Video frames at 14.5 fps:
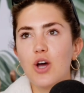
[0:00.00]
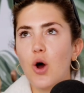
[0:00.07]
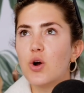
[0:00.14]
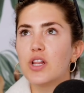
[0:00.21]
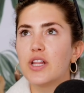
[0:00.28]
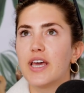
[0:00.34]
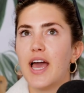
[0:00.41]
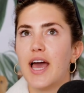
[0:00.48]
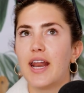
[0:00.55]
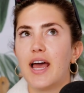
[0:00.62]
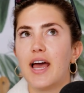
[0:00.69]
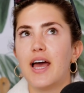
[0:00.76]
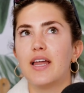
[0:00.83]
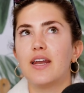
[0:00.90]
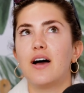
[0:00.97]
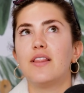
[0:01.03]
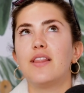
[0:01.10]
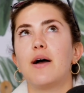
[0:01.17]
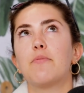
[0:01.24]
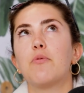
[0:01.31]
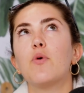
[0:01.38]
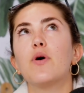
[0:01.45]
Totally. And on
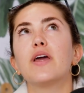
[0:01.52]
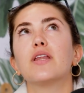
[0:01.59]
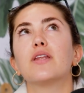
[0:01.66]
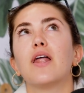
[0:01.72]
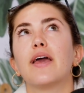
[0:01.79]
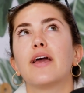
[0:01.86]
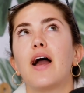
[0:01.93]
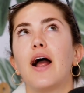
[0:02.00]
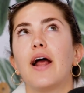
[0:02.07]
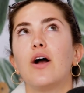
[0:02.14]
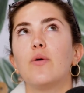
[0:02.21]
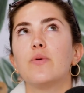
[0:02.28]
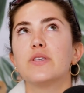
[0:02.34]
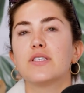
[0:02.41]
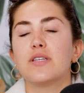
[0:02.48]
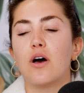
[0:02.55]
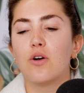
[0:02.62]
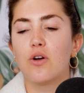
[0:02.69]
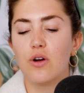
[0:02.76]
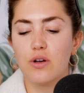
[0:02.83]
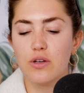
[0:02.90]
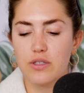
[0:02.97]
that point, like I always tell
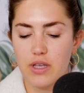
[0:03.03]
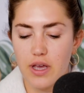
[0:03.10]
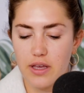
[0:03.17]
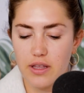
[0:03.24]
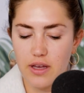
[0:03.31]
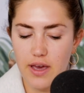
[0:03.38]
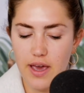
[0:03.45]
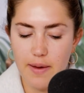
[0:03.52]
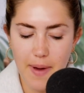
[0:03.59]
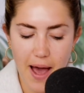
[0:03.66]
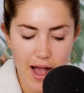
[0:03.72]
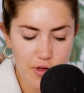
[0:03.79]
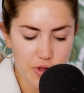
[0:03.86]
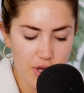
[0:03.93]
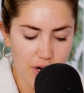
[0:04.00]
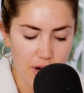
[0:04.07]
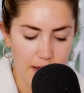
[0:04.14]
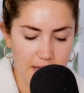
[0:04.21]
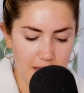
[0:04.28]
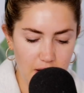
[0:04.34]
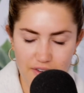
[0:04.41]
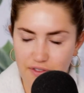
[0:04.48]
girls, imagine a
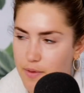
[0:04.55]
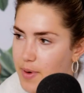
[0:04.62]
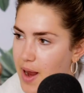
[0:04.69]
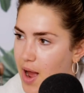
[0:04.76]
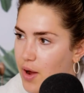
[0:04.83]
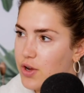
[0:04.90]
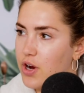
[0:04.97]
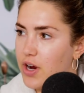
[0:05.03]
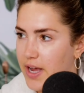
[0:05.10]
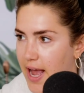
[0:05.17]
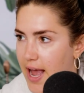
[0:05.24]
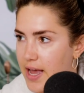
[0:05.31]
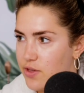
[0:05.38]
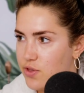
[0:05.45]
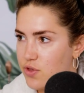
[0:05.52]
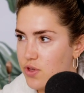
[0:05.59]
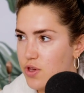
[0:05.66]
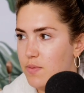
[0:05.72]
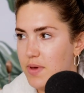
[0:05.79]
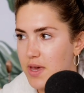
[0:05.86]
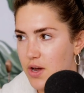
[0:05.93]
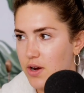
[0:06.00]
year from now you're engaged. You
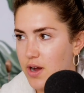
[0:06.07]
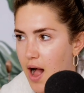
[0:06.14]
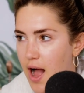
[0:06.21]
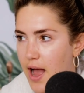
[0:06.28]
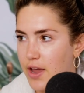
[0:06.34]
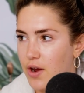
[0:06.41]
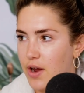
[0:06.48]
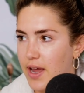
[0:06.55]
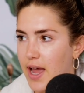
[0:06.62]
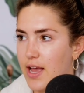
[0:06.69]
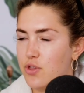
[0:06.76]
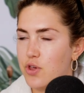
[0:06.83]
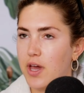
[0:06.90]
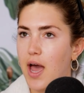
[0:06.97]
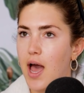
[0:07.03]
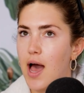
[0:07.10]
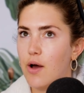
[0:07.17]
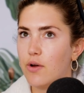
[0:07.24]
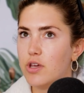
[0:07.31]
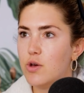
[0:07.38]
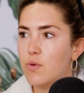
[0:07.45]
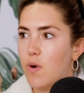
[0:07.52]
meet your guy, you're engaged. Like how
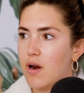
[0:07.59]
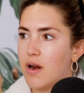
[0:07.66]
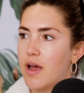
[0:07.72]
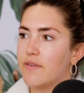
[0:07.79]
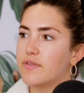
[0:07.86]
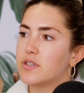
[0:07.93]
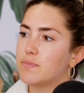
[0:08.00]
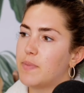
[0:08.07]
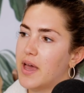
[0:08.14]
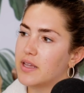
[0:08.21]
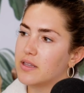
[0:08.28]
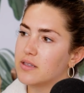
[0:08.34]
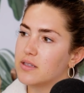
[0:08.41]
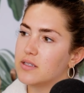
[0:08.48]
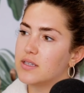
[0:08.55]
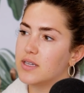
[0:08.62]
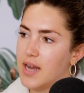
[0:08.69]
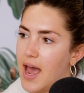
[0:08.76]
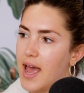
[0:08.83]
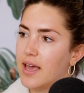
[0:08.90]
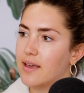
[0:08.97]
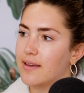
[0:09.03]
do you want to have spent
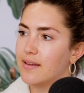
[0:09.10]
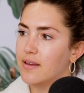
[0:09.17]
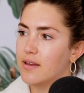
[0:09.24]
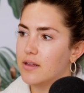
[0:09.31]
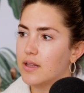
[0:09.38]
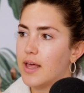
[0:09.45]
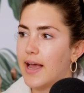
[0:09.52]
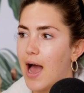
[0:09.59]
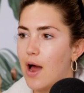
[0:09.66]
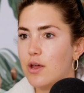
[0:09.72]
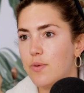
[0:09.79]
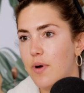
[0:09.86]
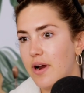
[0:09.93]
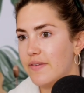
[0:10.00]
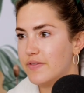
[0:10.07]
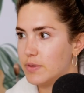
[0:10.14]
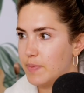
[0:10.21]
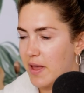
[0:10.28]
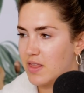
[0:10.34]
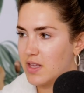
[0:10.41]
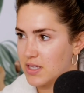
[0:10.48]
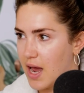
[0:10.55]
today? Like how do you want to have
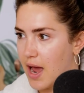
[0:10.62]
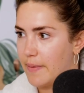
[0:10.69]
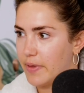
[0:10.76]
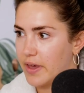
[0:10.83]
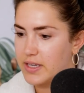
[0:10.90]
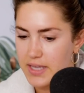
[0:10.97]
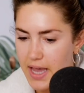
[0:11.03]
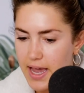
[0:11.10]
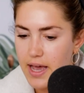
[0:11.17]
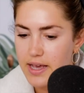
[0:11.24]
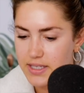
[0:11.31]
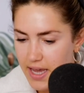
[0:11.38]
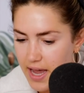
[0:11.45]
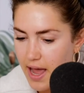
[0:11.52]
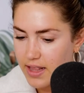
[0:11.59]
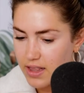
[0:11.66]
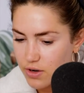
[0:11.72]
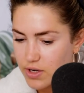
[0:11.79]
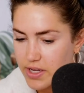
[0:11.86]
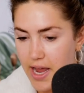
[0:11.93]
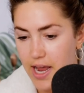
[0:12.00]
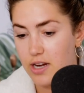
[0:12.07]
spent the time? Like say I
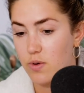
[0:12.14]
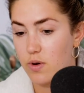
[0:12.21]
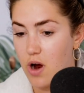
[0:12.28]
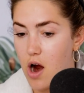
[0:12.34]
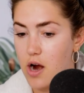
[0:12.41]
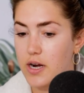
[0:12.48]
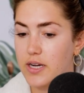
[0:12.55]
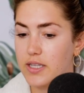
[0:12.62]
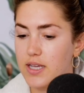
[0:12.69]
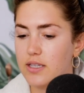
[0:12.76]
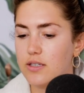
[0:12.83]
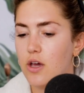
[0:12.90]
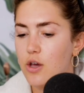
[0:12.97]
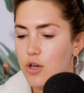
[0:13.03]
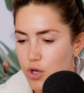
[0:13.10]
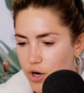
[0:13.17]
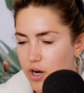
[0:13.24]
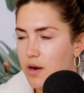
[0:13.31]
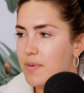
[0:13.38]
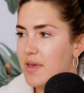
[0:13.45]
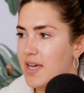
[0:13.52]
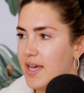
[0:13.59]
literally hand you a card and it says you're going
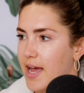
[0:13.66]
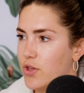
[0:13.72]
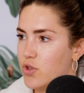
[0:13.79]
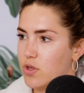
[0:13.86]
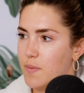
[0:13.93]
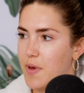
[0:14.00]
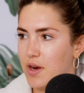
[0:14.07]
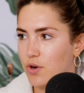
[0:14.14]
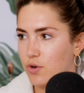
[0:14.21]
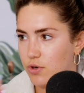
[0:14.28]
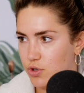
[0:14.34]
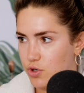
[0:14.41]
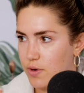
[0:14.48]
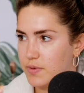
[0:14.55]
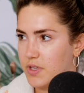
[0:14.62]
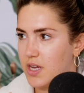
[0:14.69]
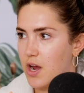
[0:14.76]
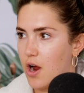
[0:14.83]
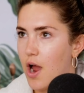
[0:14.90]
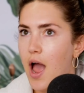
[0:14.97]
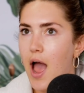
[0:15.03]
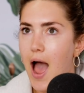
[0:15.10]
to be engaged to the man of your dreams in a
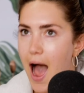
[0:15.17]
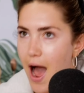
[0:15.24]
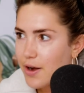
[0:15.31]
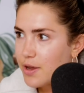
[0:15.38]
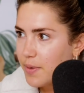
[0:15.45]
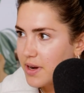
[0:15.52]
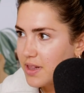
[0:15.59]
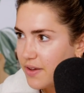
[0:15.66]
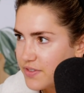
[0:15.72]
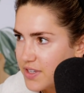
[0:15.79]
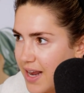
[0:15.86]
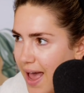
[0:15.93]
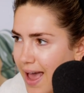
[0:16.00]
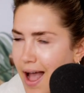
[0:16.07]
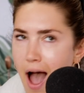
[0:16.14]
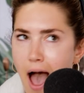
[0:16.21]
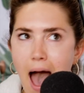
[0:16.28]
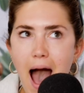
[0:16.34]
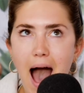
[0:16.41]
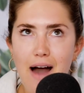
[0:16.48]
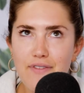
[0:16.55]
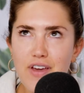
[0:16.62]
year. How do you want to live today?
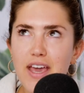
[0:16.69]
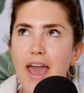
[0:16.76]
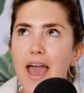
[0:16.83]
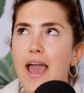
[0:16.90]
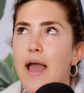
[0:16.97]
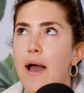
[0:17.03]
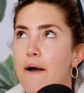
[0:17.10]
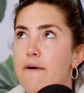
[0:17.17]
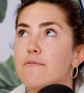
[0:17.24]
Having a